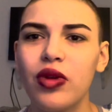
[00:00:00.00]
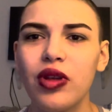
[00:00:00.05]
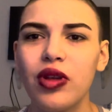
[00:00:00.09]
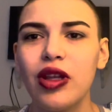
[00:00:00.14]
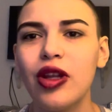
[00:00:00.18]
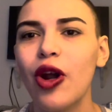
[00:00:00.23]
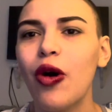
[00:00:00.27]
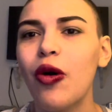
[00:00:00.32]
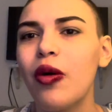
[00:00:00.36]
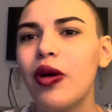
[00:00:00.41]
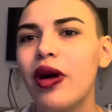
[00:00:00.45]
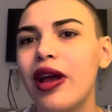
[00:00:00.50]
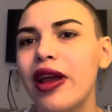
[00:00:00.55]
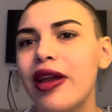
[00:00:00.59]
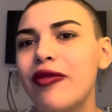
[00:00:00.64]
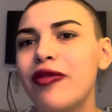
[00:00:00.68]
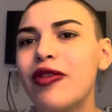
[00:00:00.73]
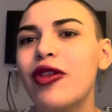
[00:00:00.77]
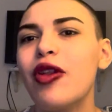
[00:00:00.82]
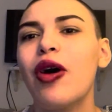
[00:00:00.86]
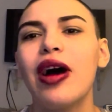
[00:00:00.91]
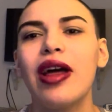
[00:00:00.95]
you know,
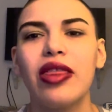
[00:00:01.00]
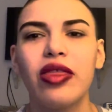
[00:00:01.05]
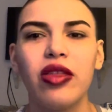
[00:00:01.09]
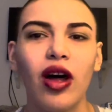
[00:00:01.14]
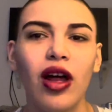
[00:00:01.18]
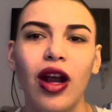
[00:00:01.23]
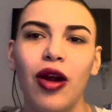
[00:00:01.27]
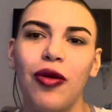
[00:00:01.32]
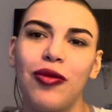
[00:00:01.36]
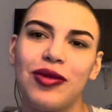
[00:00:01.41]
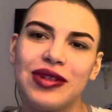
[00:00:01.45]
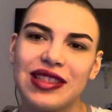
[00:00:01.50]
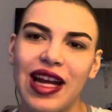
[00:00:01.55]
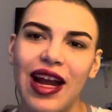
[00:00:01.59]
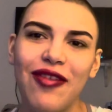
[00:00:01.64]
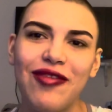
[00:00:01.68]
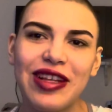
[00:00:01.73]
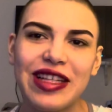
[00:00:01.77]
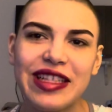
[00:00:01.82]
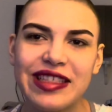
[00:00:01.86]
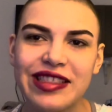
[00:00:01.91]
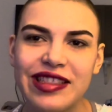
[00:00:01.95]
even though I thought I wasn't
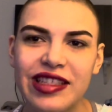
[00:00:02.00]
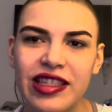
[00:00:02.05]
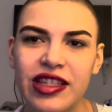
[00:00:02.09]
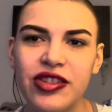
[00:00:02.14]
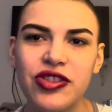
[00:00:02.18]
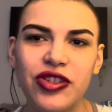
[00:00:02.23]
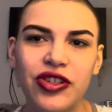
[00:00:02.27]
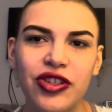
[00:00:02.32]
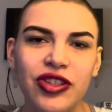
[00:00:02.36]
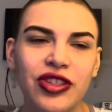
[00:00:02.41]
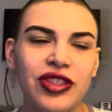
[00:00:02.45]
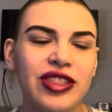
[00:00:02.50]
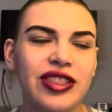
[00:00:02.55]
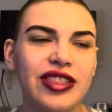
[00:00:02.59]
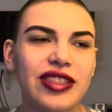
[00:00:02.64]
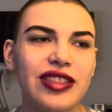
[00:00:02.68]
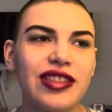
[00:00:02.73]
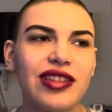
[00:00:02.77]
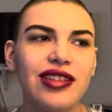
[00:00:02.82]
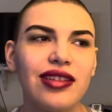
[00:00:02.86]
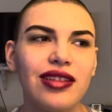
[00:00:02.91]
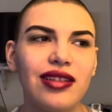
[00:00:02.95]
having seizures,
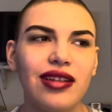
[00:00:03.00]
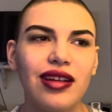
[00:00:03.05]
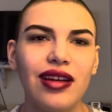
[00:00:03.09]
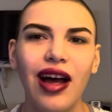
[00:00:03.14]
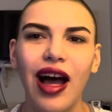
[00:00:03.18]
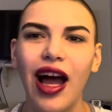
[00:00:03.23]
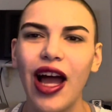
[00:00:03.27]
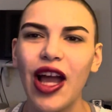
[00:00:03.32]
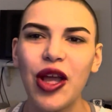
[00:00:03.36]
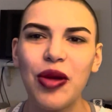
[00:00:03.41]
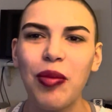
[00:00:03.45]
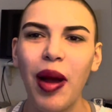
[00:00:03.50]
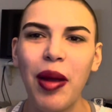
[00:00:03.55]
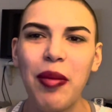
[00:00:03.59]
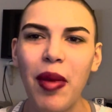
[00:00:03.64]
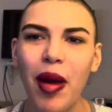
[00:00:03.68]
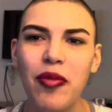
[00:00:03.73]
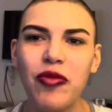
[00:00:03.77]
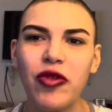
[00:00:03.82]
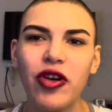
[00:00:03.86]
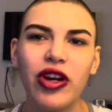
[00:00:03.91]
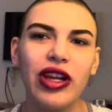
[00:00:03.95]
my
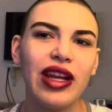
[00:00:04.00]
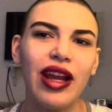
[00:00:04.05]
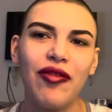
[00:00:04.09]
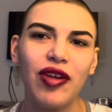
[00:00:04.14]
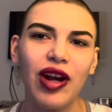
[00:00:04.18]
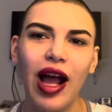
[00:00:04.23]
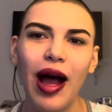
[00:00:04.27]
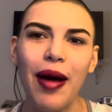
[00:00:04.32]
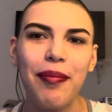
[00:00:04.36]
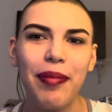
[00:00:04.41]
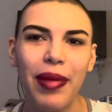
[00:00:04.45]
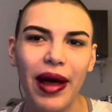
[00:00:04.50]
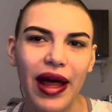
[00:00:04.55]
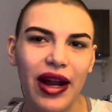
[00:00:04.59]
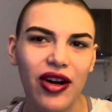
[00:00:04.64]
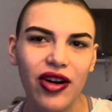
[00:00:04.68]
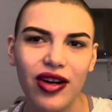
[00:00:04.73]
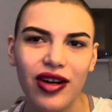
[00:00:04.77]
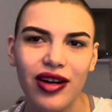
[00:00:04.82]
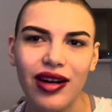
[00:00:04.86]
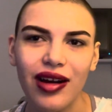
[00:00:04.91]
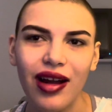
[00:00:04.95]
memory never got
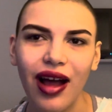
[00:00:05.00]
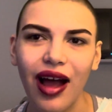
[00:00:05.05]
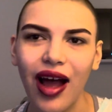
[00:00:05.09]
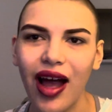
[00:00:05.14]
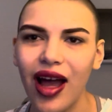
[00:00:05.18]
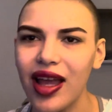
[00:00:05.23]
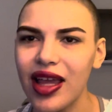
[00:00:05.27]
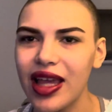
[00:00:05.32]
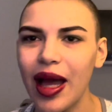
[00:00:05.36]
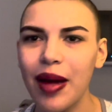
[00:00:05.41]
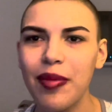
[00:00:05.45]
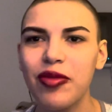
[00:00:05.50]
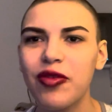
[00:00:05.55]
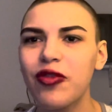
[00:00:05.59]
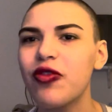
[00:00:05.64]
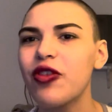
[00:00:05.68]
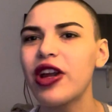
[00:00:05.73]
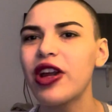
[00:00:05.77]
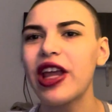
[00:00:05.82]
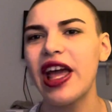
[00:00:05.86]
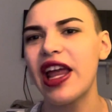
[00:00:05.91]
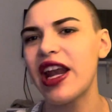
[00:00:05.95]
better. I kept
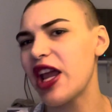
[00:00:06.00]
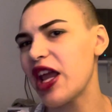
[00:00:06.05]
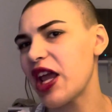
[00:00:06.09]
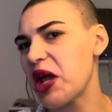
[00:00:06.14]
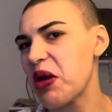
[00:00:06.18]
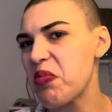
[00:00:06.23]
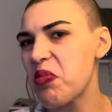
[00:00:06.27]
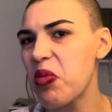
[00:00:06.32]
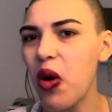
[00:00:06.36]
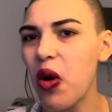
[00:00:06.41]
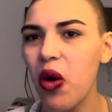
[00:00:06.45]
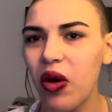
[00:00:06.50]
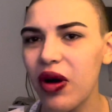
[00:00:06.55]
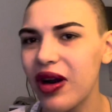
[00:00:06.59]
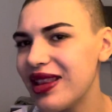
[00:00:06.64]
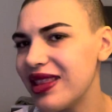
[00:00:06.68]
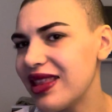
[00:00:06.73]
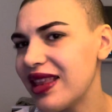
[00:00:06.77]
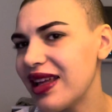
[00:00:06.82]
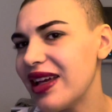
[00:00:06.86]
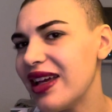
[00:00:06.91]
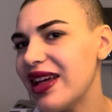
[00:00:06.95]
forgetting
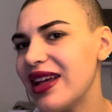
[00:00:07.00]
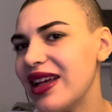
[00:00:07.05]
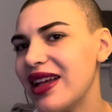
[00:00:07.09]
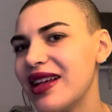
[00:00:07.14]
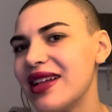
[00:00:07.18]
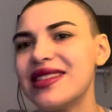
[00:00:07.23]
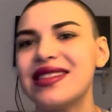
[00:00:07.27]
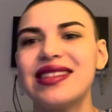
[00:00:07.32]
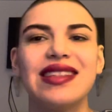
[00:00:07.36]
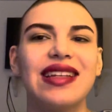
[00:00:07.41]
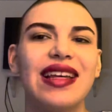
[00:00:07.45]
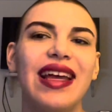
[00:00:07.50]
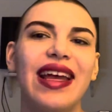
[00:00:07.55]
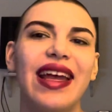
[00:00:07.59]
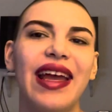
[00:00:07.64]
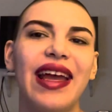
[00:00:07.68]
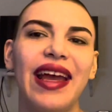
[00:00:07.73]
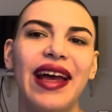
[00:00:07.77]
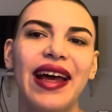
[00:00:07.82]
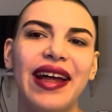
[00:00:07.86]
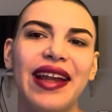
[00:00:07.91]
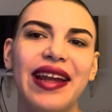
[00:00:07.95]
important things,
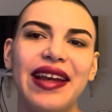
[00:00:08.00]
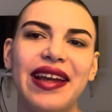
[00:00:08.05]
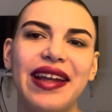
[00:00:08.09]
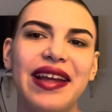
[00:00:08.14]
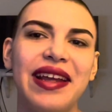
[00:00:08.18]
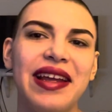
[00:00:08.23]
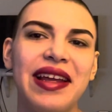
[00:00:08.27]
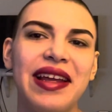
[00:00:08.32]
and